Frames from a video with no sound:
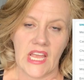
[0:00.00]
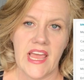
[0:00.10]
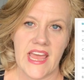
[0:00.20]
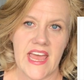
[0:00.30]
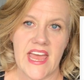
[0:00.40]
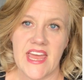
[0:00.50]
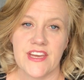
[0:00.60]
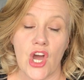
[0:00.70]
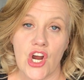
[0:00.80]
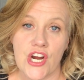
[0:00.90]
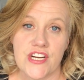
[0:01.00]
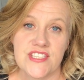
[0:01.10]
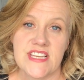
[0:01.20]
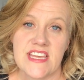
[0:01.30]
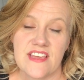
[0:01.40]
And our
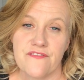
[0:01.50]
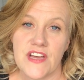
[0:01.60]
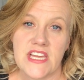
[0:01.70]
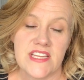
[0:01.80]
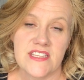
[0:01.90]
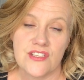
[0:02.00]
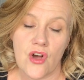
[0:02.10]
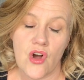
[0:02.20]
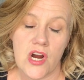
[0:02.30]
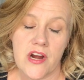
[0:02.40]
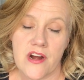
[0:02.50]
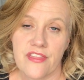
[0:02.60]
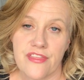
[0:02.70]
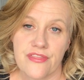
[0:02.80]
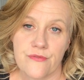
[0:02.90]
sinking funds are
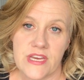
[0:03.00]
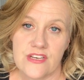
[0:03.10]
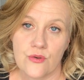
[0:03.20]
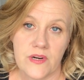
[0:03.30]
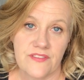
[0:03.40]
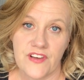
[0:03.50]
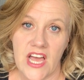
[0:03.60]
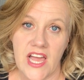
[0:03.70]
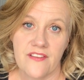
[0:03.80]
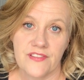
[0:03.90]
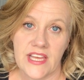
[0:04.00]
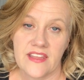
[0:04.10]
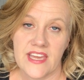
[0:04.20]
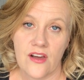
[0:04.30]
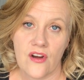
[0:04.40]
325
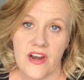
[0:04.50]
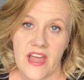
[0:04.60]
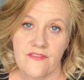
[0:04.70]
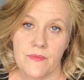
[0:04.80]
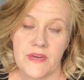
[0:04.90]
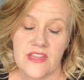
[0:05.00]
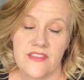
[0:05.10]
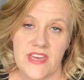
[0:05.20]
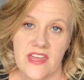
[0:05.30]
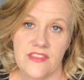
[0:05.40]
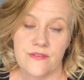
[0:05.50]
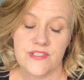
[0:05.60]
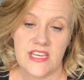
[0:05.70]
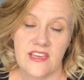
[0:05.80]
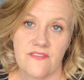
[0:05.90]
like they are every month. And those
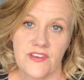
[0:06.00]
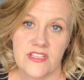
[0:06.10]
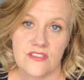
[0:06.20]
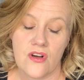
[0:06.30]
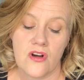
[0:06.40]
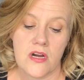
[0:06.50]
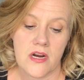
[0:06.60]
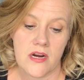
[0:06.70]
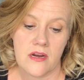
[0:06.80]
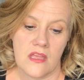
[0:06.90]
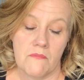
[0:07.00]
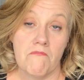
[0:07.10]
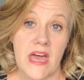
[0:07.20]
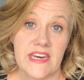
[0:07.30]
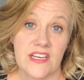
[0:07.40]
sinking funds are
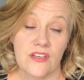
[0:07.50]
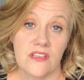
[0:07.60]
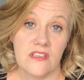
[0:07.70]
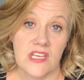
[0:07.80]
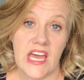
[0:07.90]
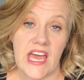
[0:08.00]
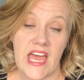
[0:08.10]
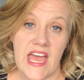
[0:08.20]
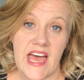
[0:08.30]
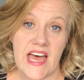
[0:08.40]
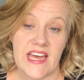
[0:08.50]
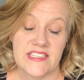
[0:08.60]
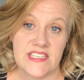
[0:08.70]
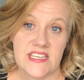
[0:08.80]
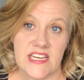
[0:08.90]
medical
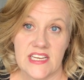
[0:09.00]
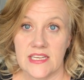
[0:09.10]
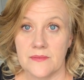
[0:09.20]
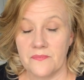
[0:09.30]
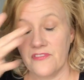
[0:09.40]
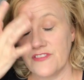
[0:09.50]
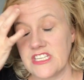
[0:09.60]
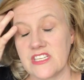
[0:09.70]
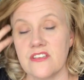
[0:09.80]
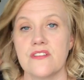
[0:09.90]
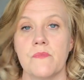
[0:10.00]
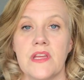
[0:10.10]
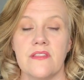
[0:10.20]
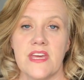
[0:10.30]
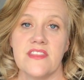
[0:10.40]
at um, $50 a
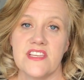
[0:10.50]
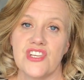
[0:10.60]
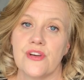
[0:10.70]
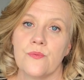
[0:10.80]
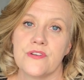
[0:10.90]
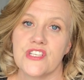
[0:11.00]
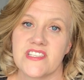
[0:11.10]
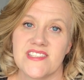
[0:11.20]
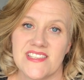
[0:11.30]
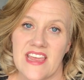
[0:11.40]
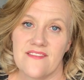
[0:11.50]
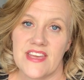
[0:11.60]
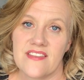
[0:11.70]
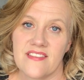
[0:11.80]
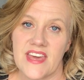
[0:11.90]
month. And this year we're just
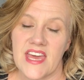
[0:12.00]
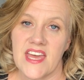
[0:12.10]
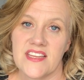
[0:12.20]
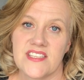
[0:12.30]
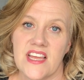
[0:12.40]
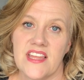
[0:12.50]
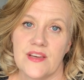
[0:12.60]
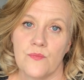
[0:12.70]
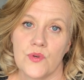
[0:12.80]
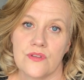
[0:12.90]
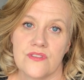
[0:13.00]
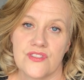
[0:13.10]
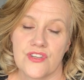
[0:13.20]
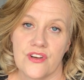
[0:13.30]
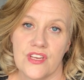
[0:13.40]
saving that and then we'll
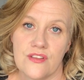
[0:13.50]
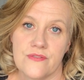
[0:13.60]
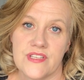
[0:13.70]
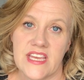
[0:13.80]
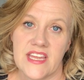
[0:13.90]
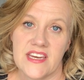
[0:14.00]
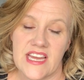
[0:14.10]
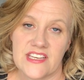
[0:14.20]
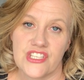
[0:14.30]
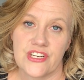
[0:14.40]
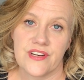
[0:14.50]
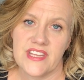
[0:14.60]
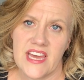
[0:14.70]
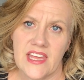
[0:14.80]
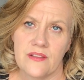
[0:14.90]
start using it next year. And
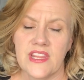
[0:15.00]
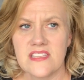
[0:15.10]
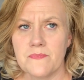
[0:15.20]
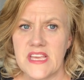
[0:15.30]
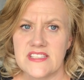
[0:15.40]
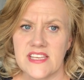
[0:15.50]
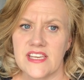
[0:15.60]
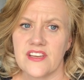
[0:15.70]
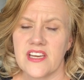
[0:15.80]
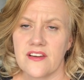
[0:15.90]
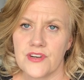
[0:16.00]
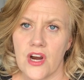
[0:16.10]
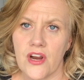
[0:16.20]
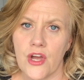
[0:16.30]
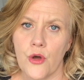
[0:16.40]
that that's basically going to cover
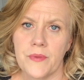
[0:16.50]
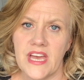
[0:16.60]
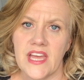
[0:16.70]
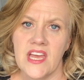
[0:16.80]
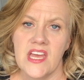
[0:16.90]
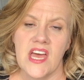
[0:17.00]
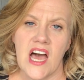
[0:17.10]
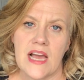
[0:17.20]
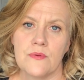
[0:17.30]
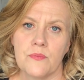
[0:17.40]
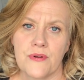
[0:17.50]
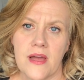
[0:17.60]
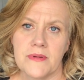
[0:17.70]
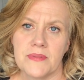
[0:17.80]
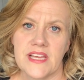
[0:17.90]
our copay. I will
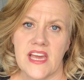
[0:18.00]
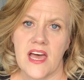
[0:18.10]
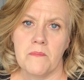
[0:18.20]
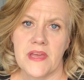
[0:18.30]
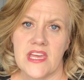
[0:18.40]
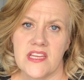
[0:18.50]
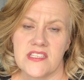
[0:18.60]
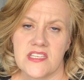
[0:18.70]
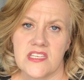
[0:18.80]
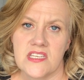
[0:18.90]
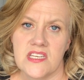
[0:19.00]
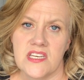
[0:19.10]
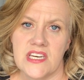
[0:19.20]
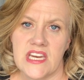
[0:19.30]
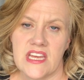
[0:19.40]
probably up it
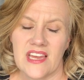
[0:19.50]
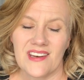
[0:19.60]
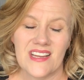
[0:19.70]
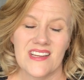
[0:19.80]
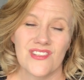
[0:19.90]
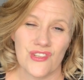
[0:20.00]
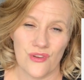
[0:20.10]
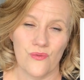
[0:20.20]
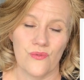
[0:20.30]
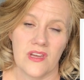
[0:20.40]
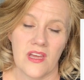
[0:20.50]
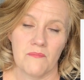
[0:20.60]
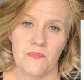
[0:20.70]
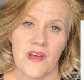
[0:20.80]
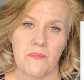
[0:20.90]
uh, soon.
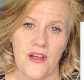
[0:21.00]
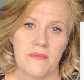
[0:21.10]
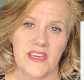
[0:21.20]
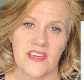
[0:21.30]
I'm I'm probably